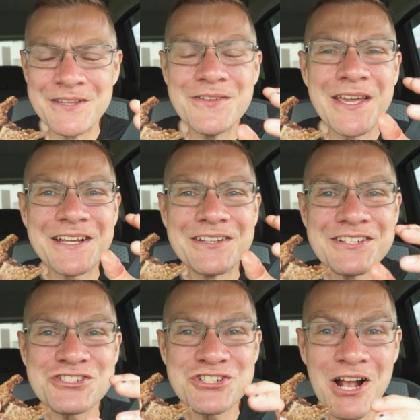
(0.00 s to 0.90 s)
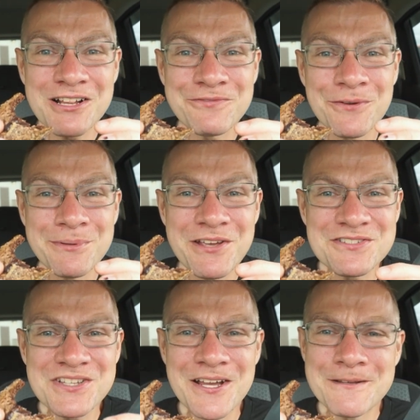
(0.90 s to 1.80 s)
You get a nice chocolate from the
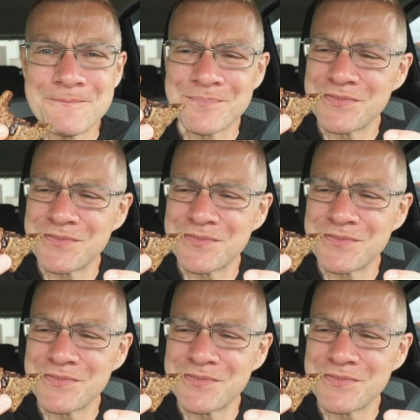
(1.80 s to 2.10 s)
outside,